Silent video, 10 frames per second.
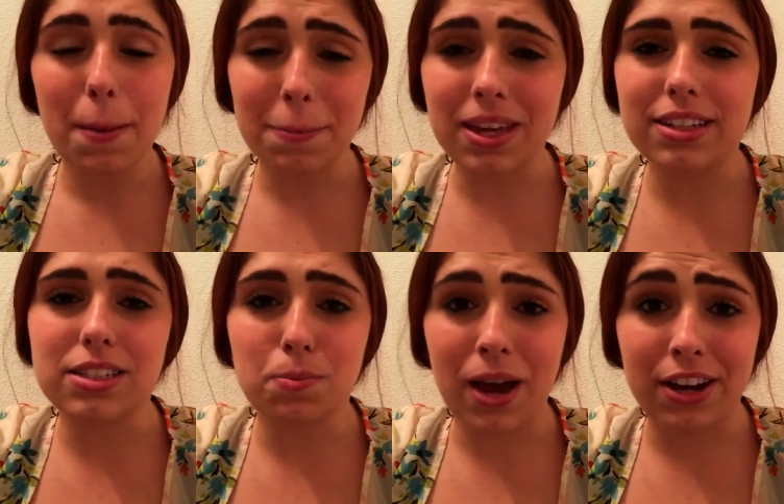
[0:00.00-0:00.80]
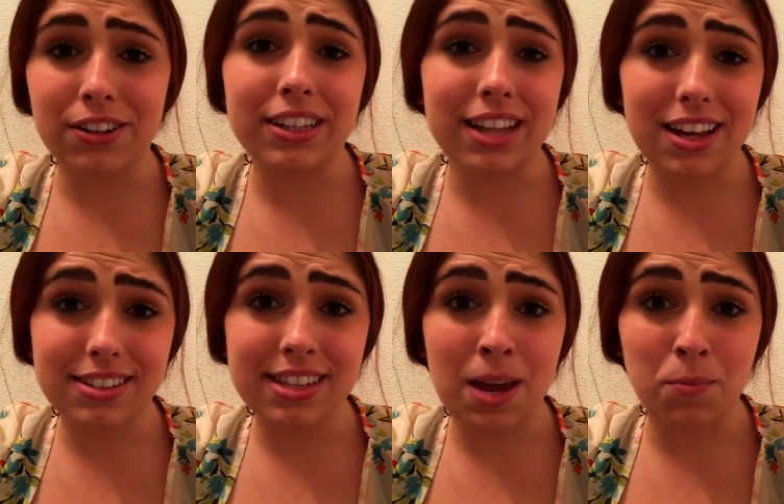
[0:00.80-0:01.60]
be inspired in that
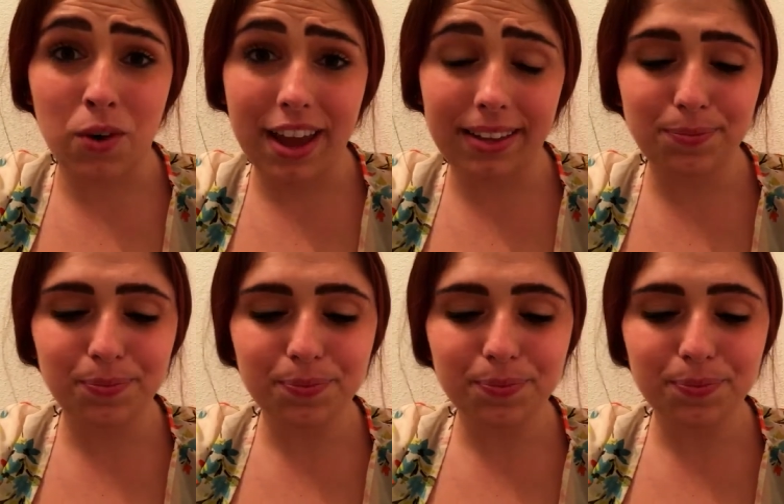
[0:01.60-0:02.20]
same way.